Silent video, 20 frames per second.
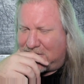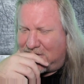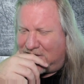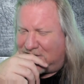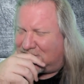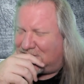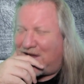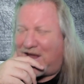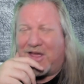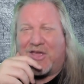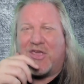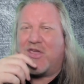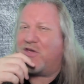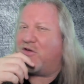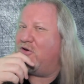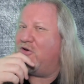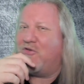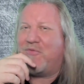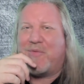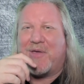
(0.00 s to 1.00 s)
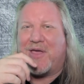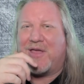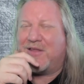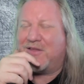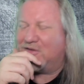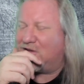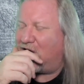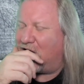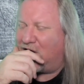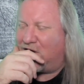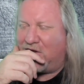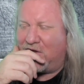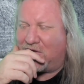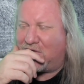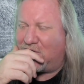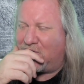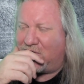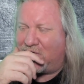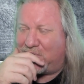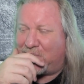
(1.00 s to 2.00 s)
It's got a good groove, man. It's got a good
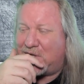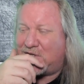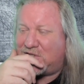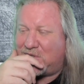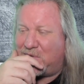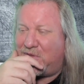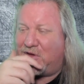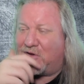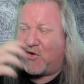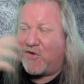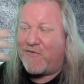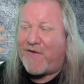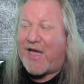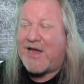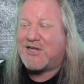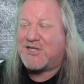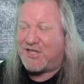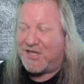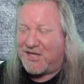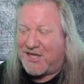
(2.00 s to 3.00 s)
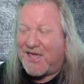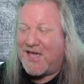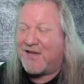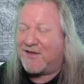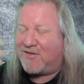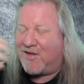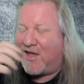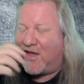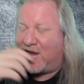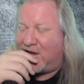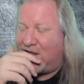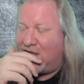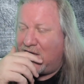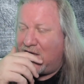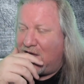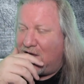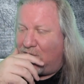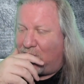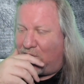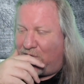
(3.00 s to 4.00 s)
groove, especially when the groove actually kicked in.
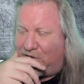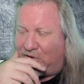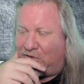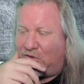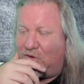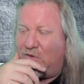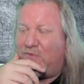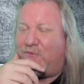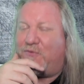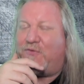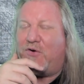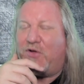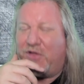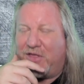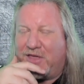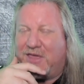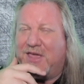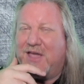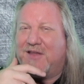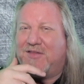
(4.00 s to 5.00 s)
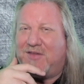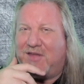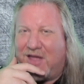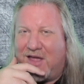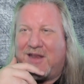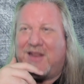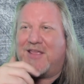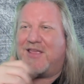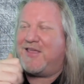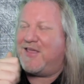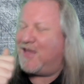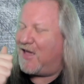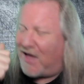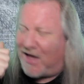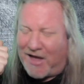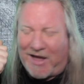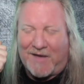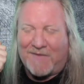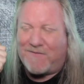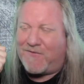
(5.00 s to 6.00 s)
When the groove fully kicked in,
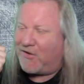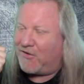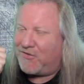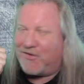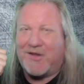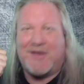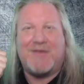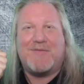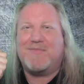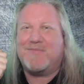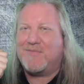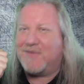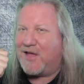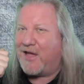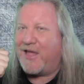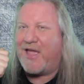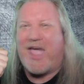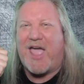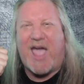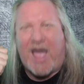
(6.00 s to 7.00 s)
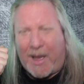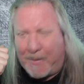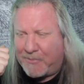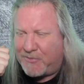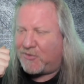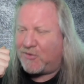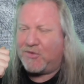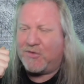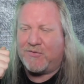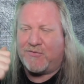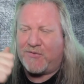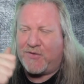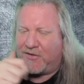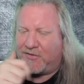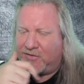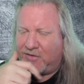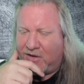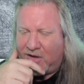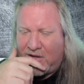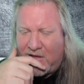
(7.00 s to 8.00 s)
yeah, I felt it. I absolutely
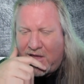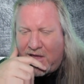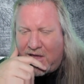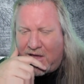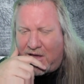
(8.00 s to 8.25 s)
felt it.